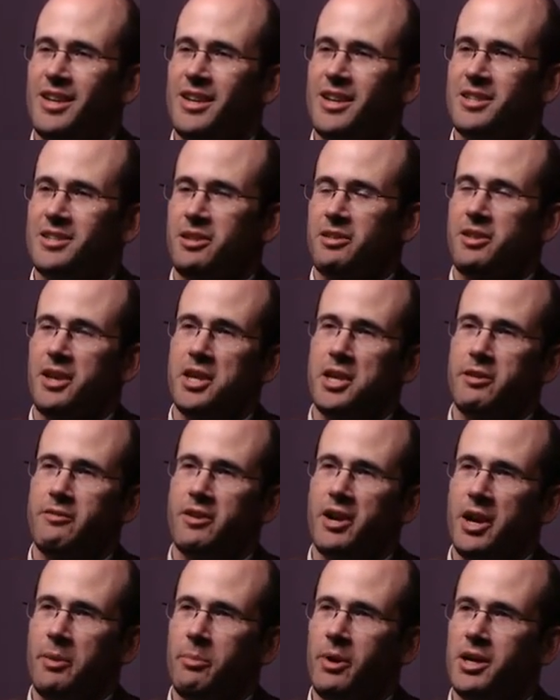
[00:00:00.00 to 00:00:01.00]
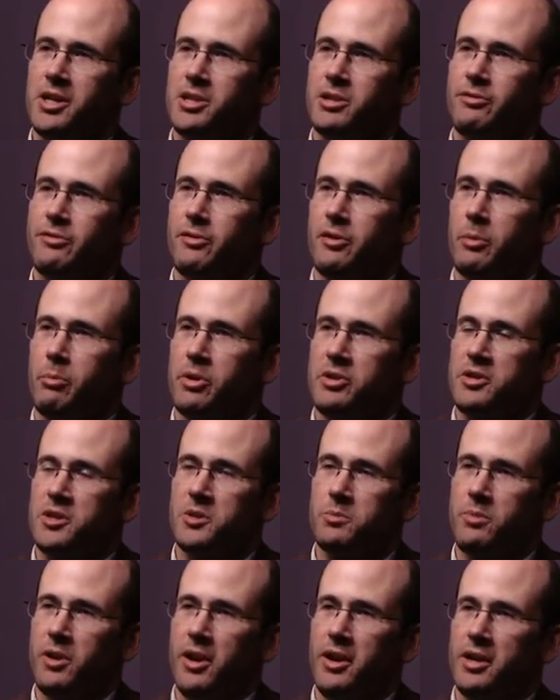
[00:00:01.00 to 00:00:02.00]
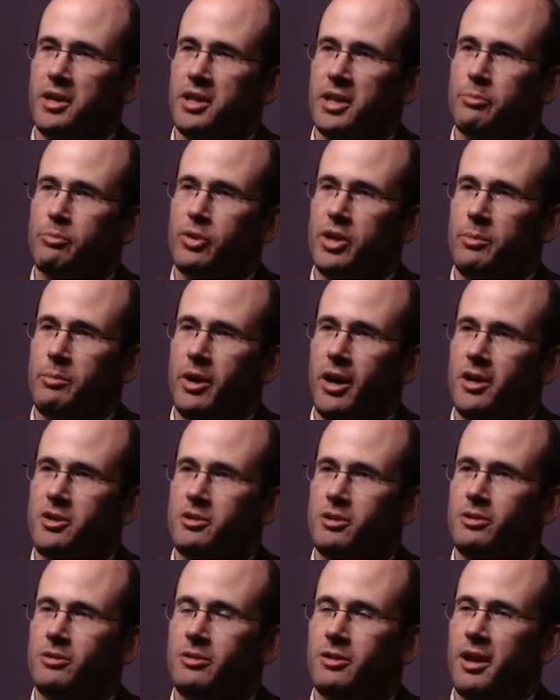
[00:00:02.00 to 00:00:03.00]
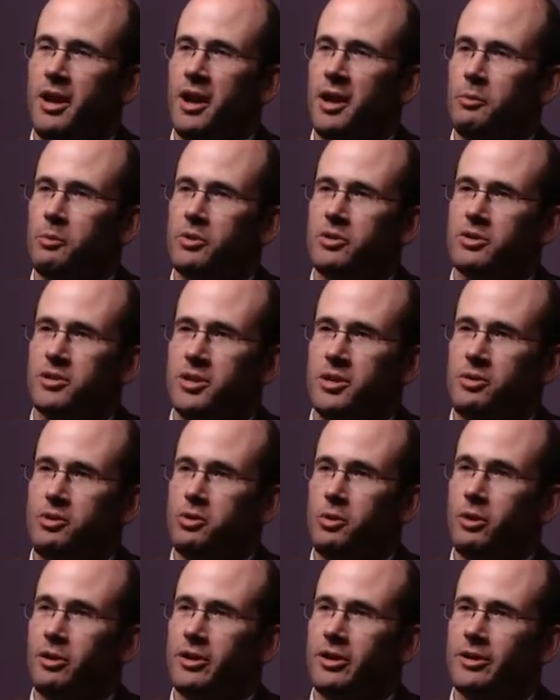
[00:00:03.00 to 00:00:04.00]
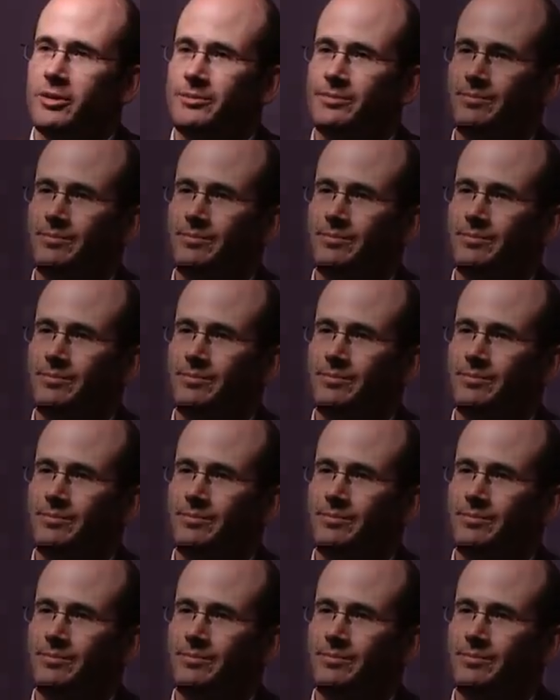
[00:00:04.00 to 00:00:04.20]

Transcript: So thank you very much for participating in the pre-module, and we'll see you shortly.